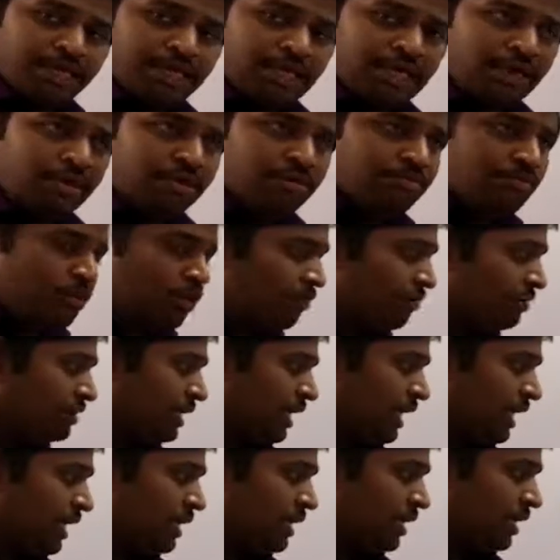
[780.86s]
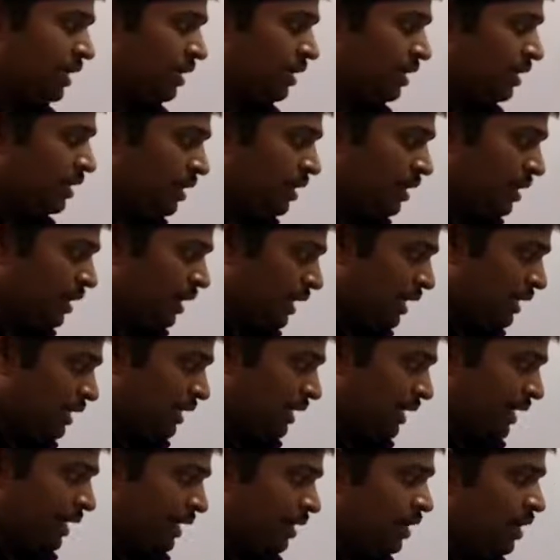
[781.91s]
a bond with
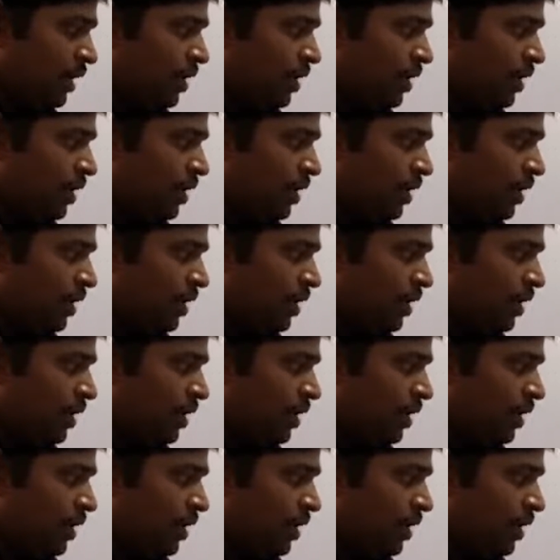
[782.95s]
aldehyde.